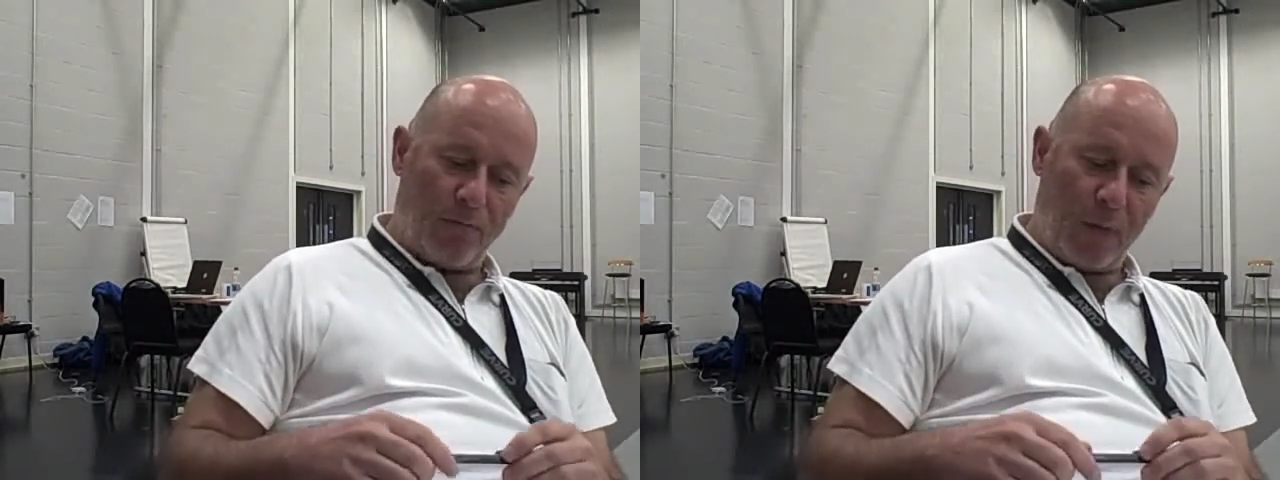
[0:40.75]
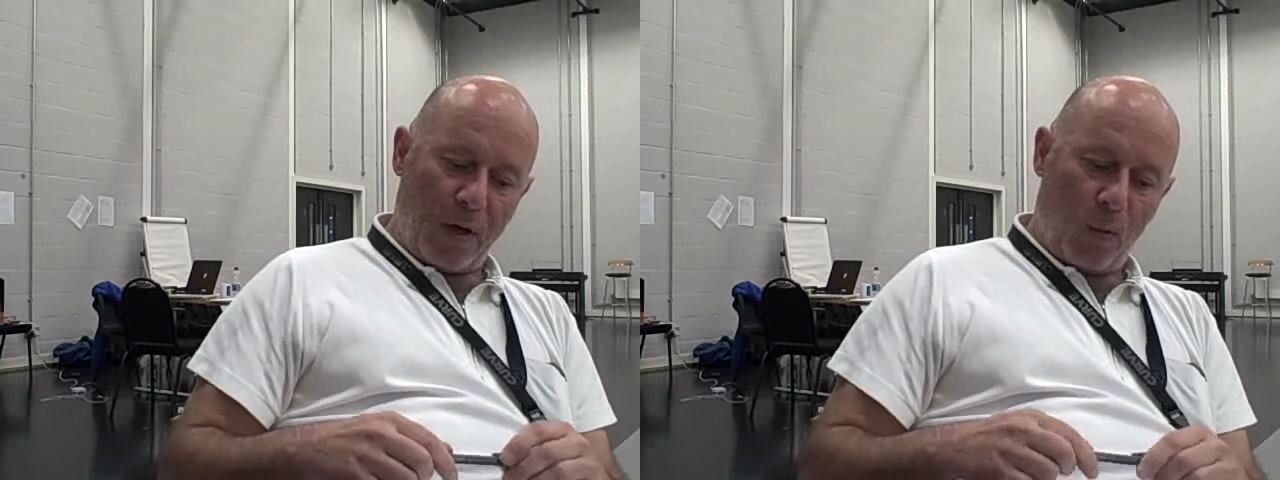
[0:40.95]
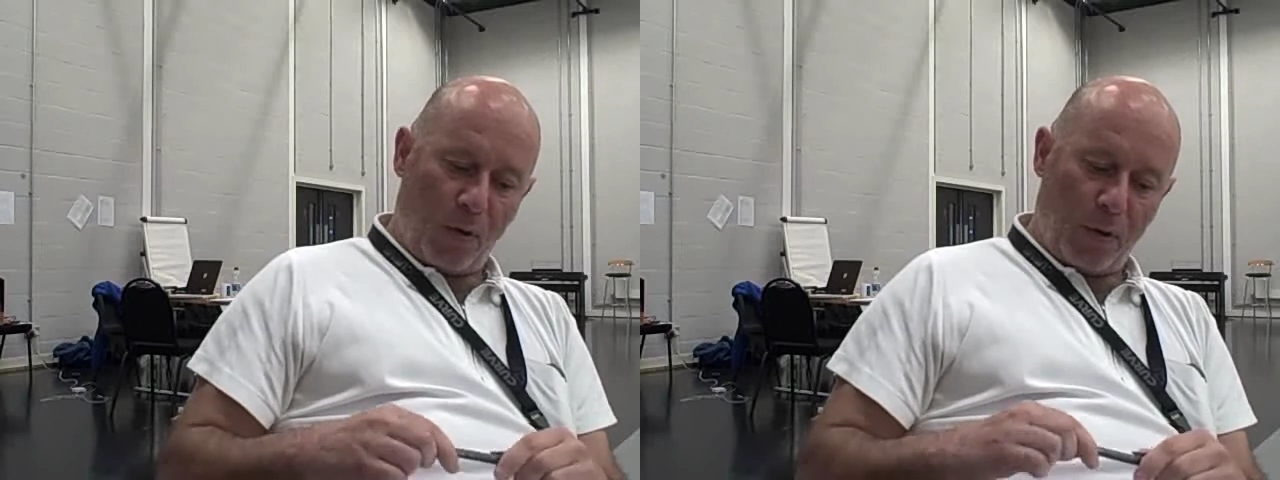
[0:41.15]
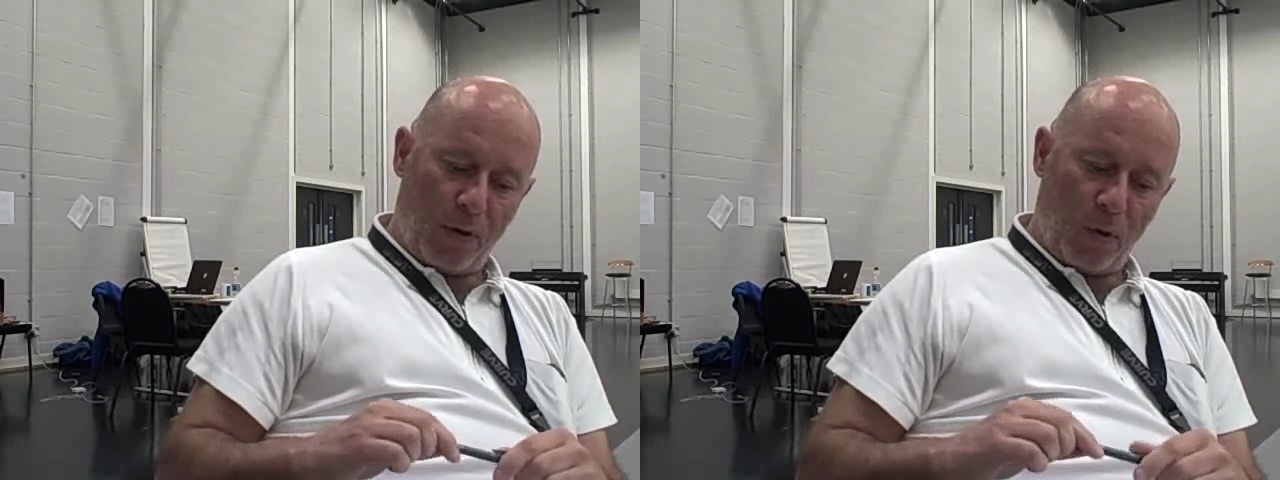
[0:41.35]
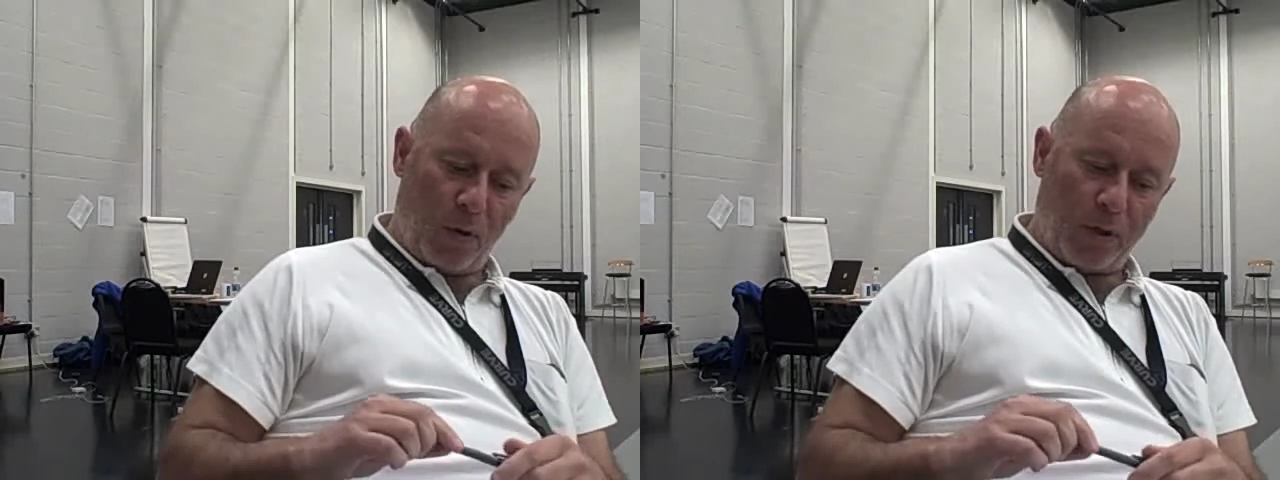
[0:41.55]
I want
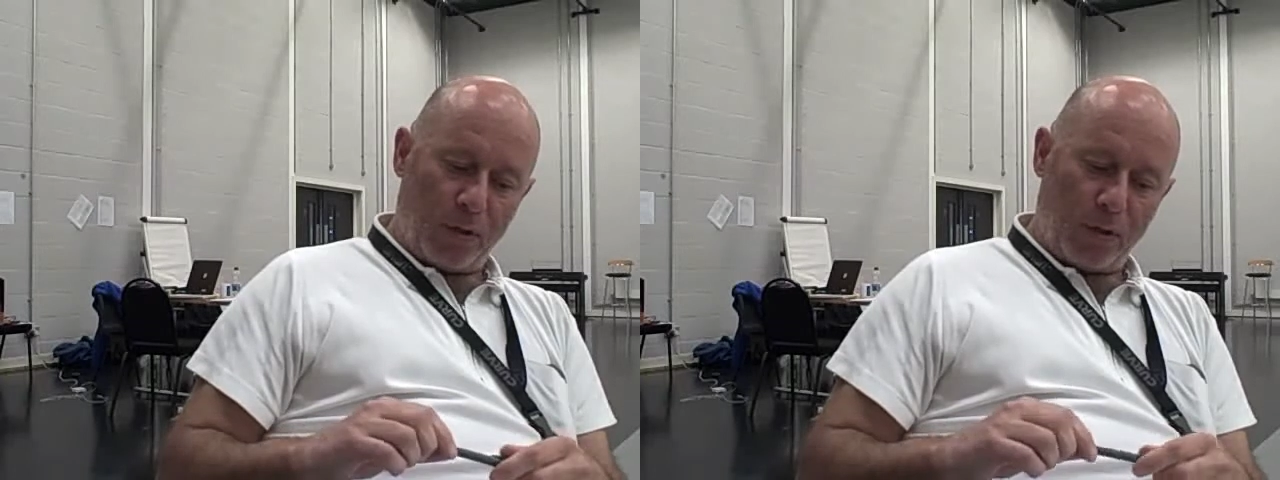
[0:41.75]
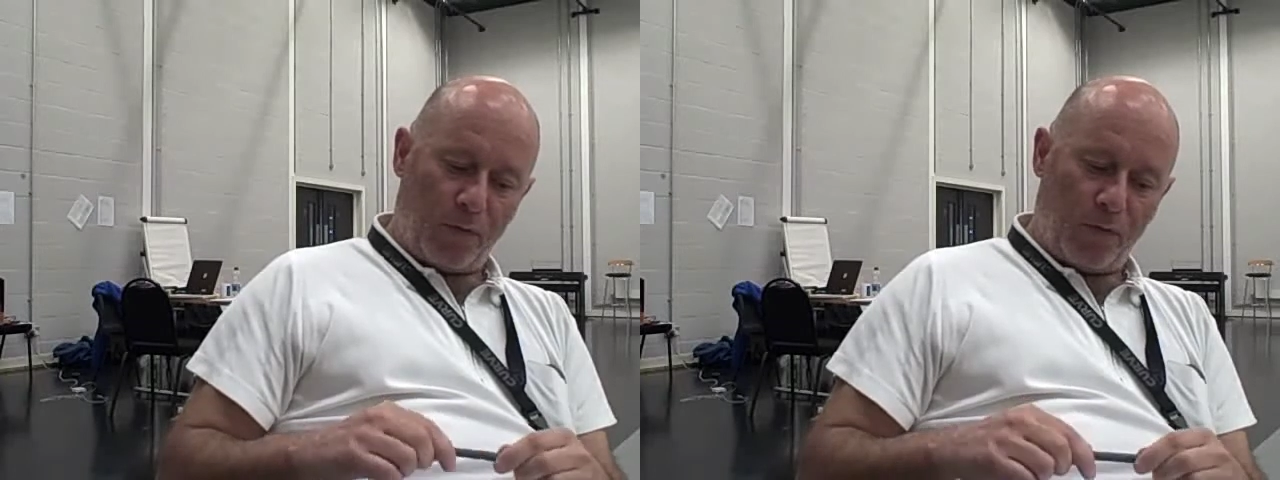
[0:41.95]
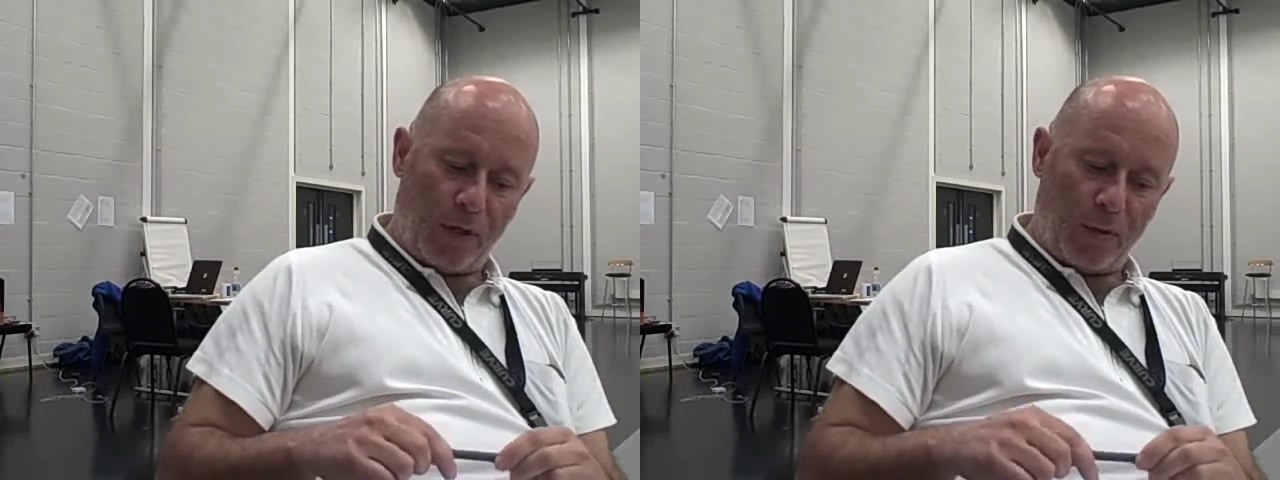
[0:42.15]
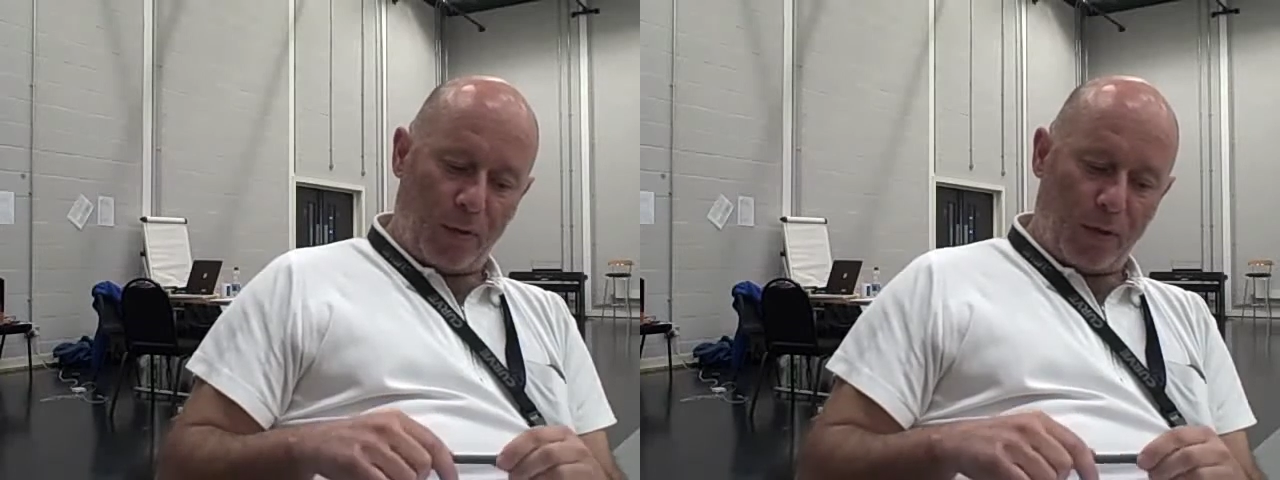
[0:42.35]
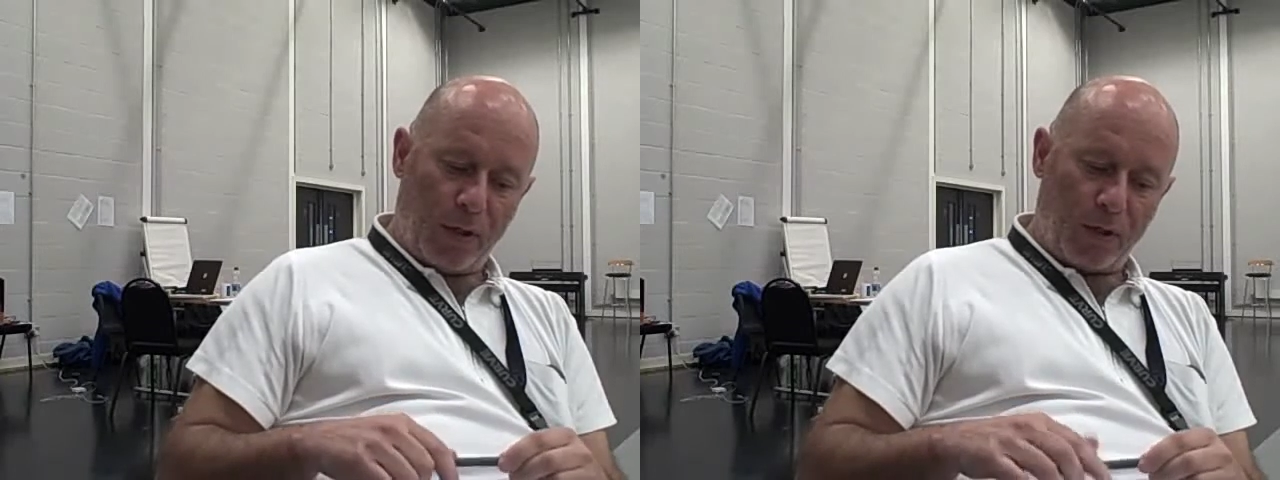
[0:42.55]
the audience to feel that